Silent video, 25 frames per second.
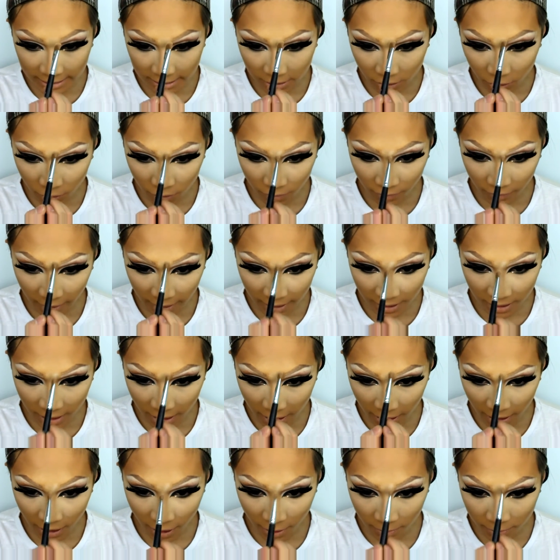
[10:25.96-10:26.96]
sort of like an
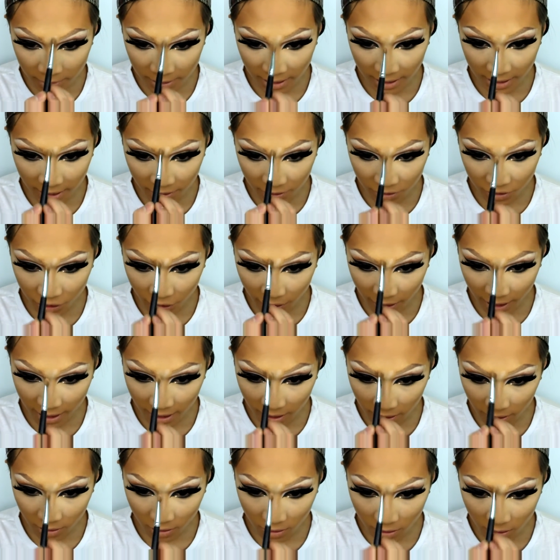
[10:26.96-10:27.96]
upside down
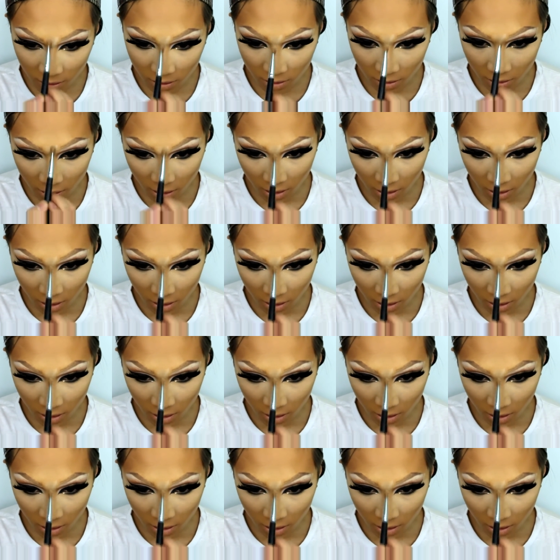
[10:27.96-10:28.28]
triangle